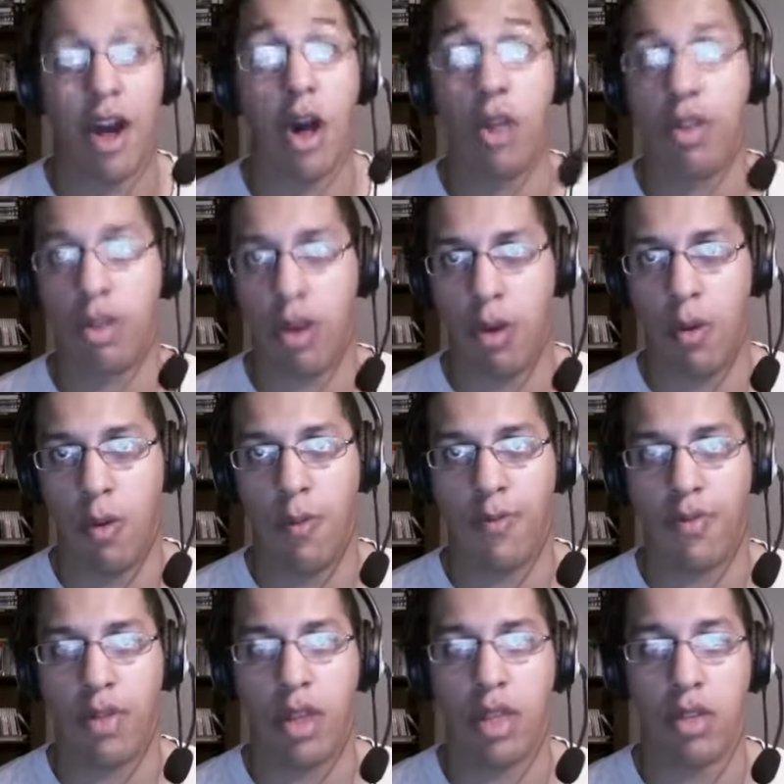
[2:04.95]
Also,
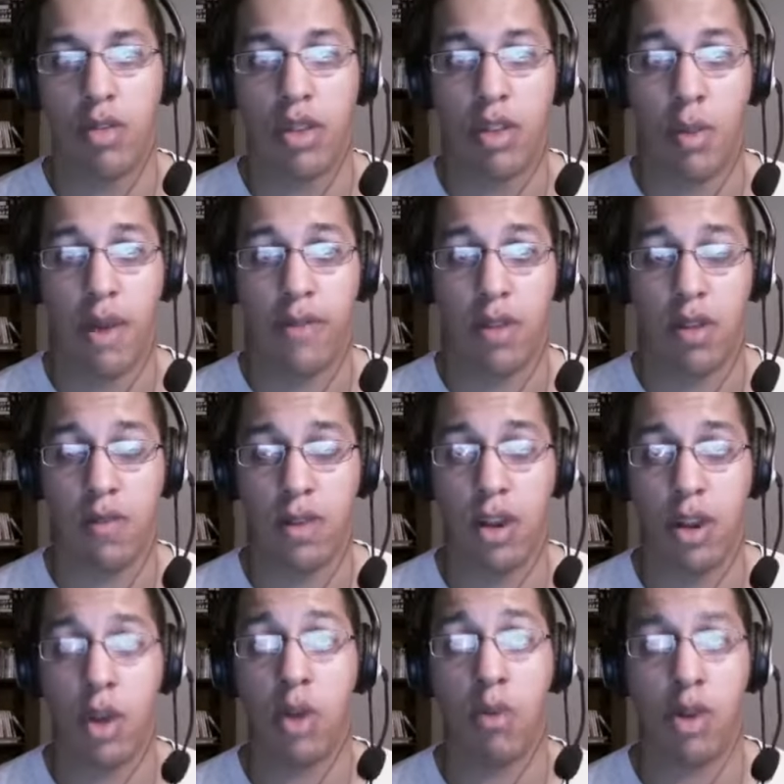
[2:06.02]
the reason I've done this
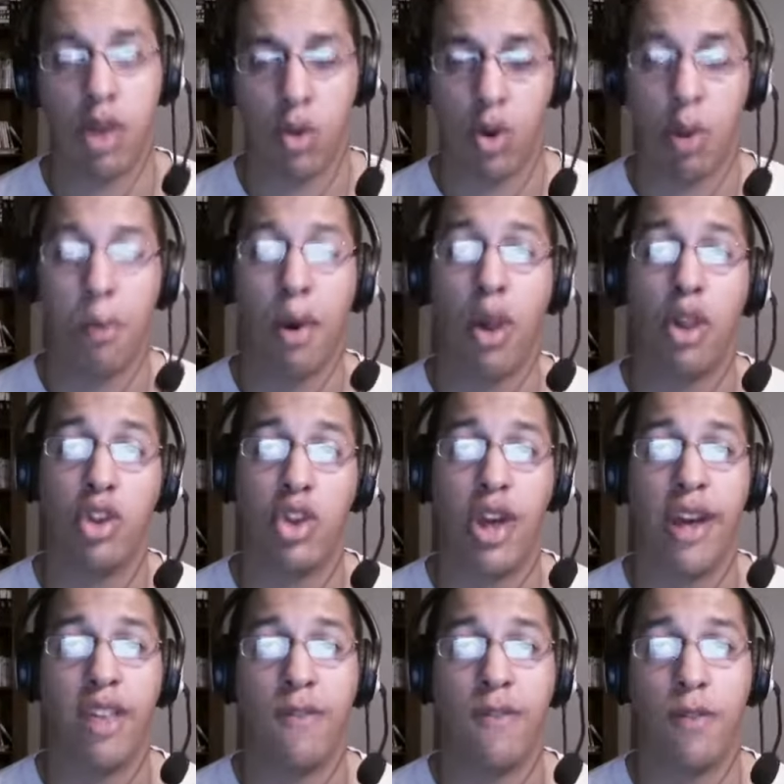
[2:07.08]
video is because I want to
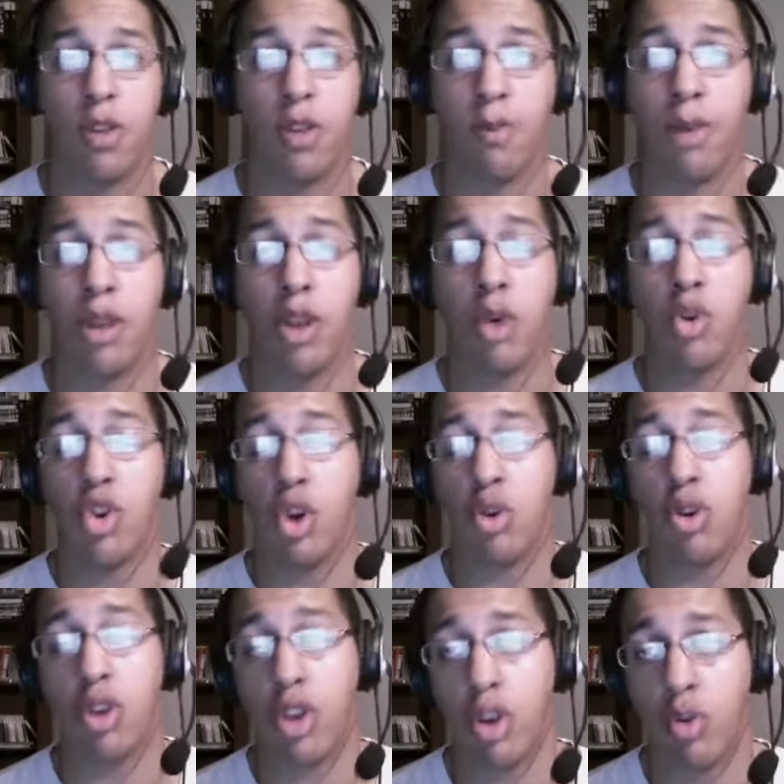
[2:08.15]
apologise for there's been no
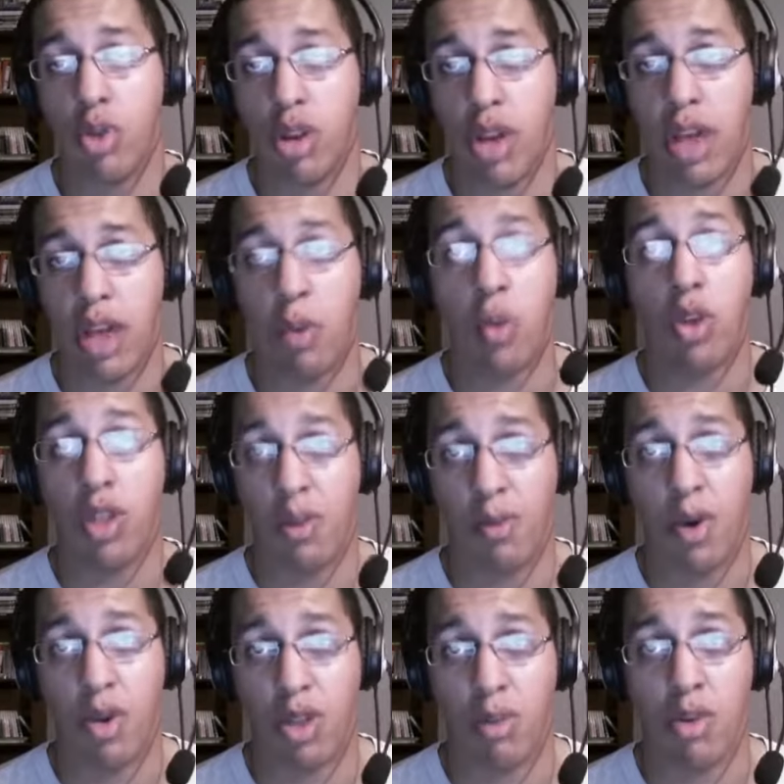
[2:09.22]
Shogun 2 today. It was
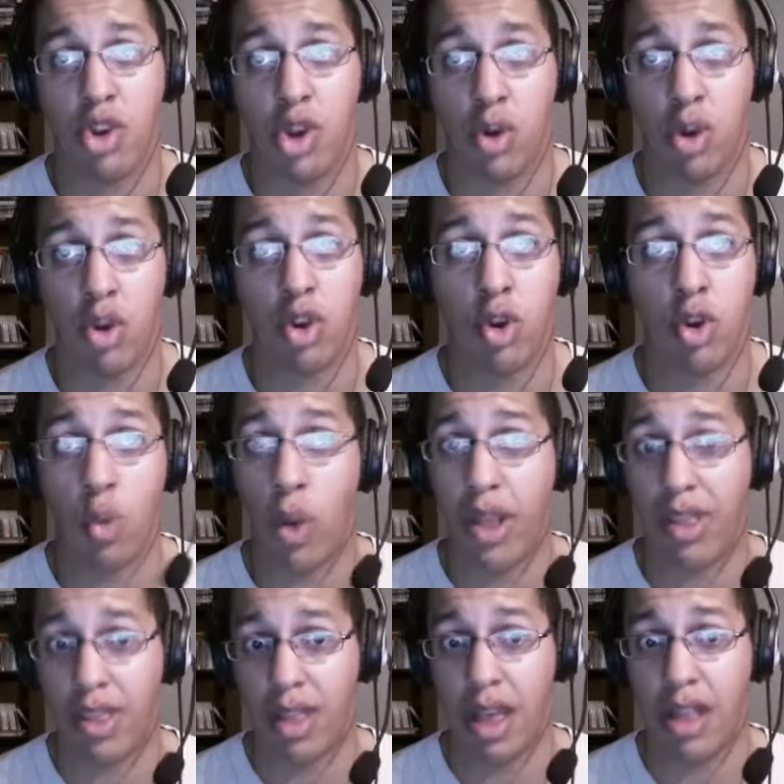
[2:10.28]
supposed to be Shogun 2
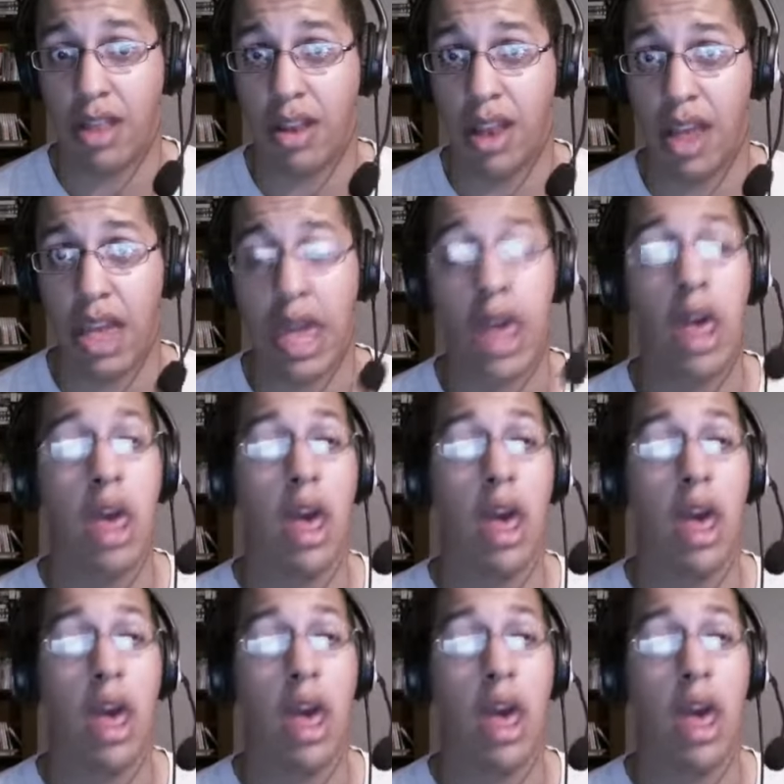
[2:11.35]
Wednesday today.